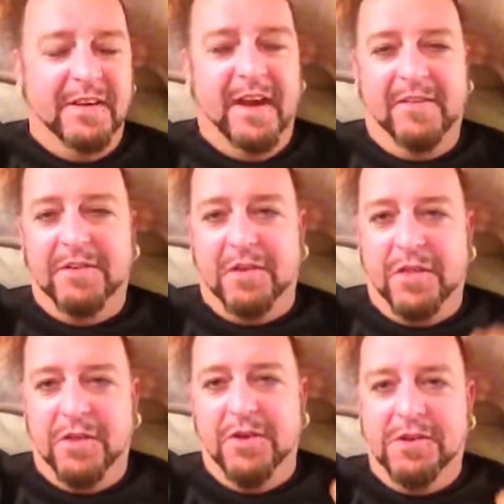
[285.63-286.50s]
after the
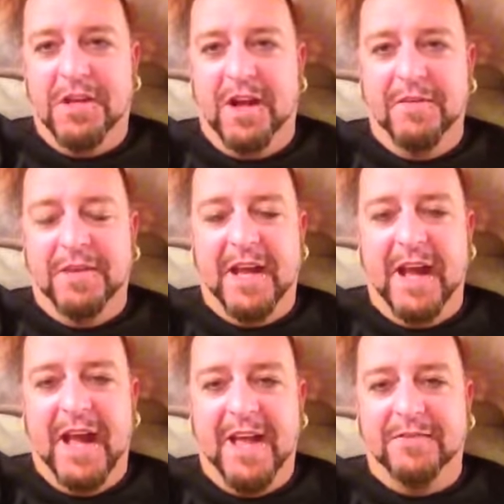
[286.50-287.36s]
third time the
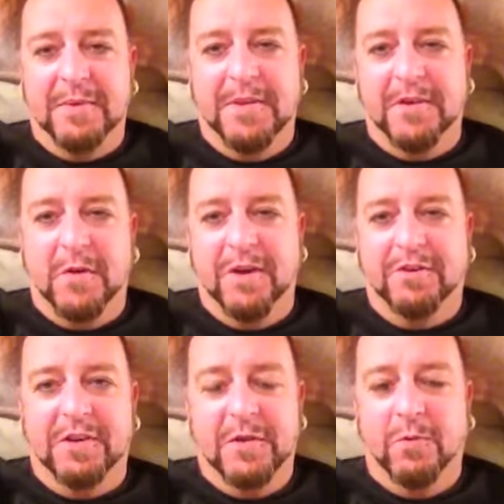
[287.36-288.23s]
guy asked me the
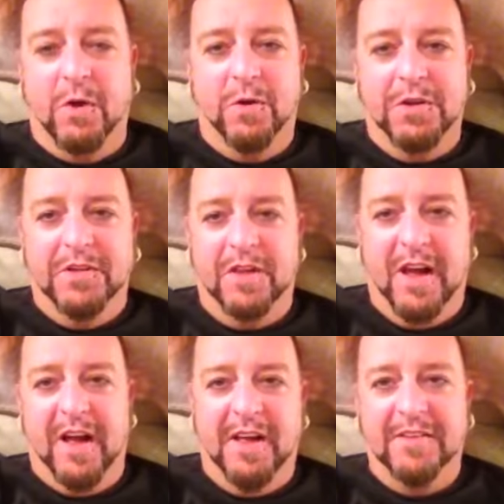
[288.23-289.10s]
question, he rolled his
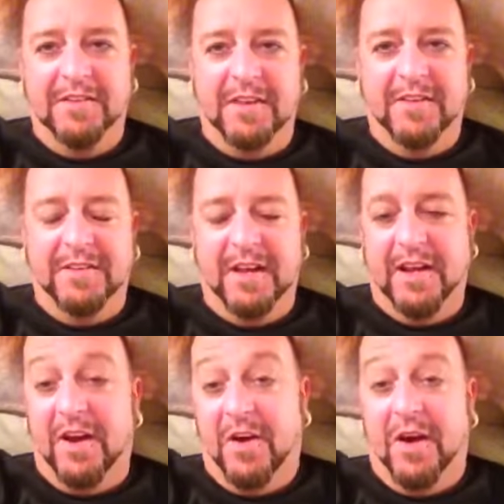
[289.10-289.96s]
eyes. I was
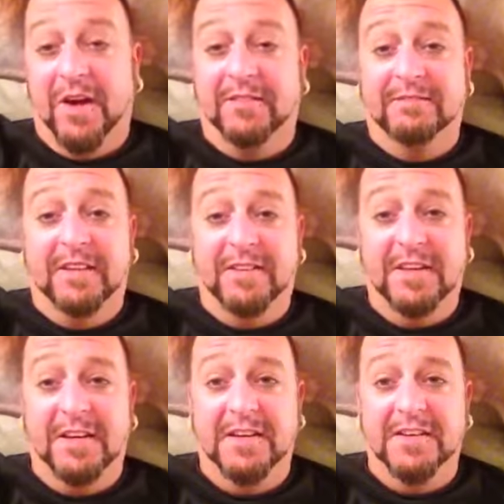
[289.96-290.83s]
like, oh, I
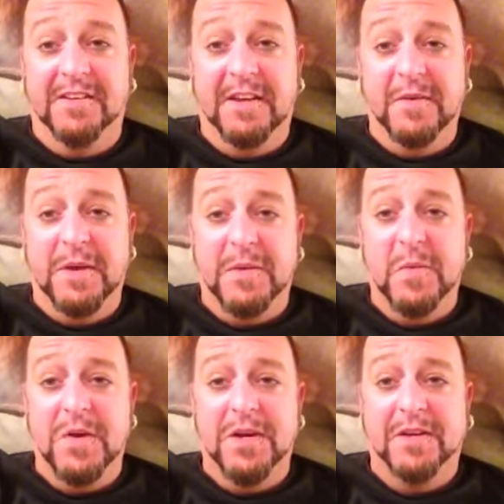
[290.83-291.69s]
guess I didn't say what he
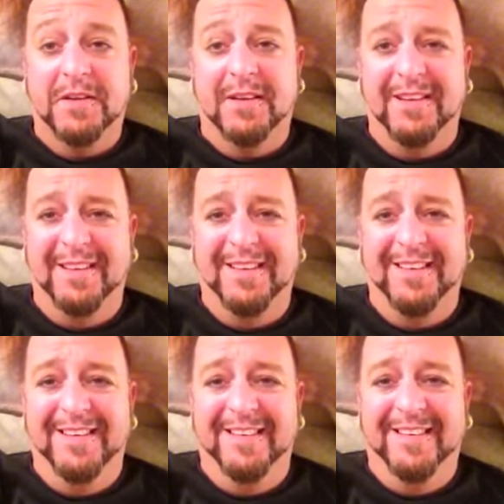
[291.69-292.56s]
wanted.
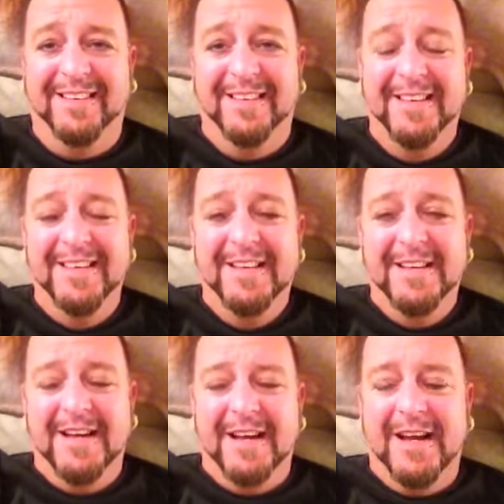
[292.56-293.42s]
but
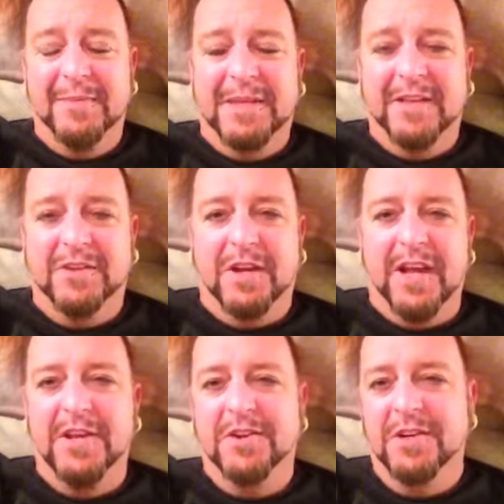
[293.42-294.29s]
that's
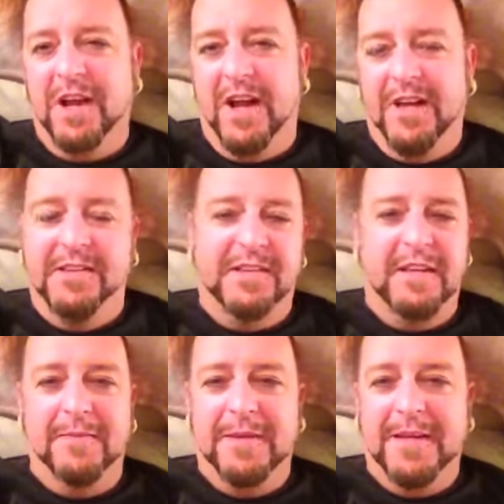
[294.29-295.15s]
okay. You can kind of
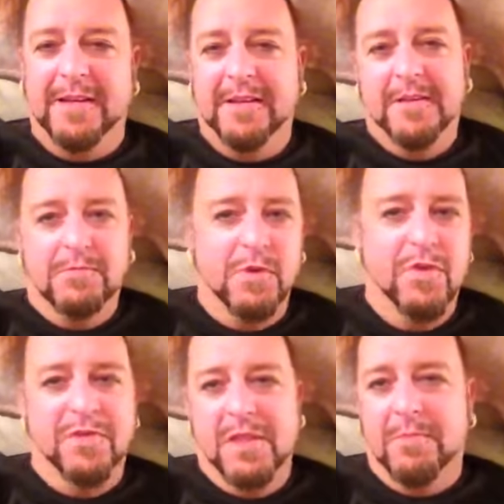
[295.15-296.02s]
see me
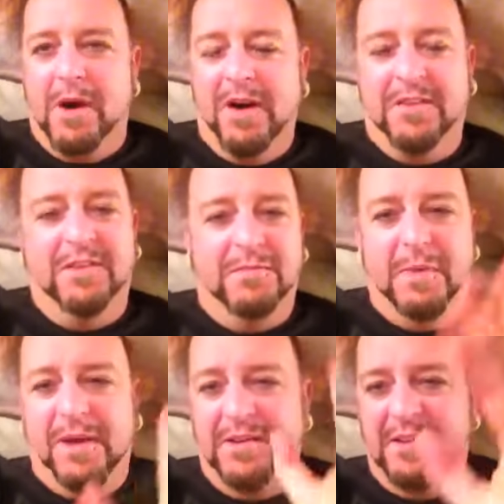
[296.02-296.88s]
moving the boxes,
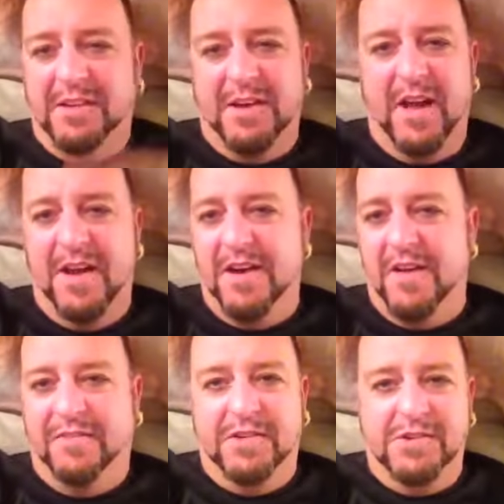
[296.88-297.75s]
but it's not
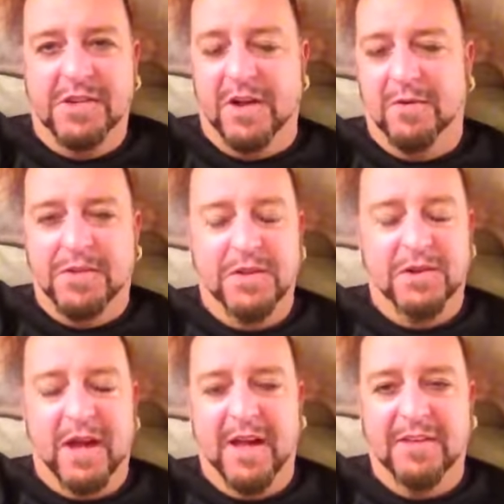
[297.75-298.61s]
enough to share with you
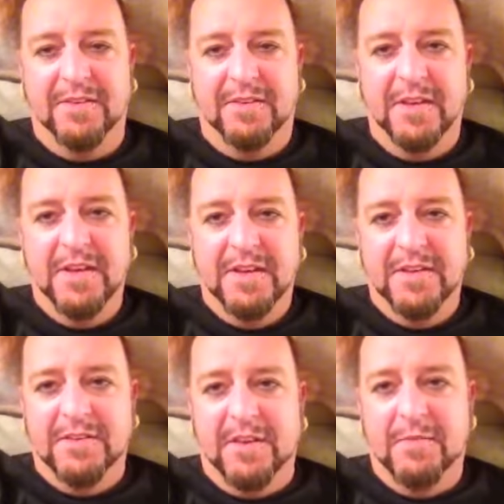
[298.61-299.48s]
guys.
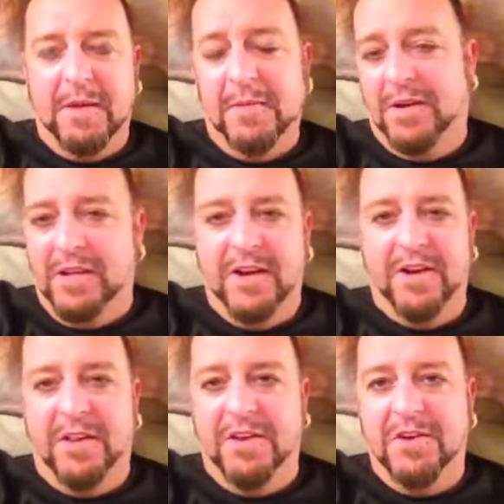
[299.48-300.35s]
So maybe I'll get
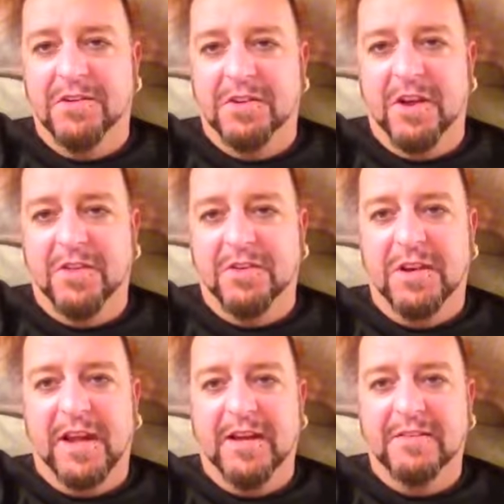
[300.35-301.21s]
on to the news another
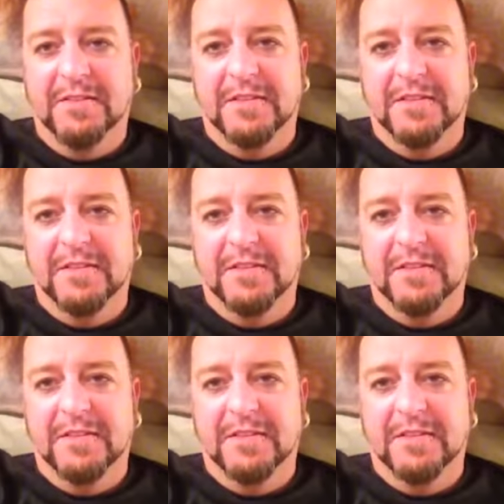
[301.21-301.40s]
day.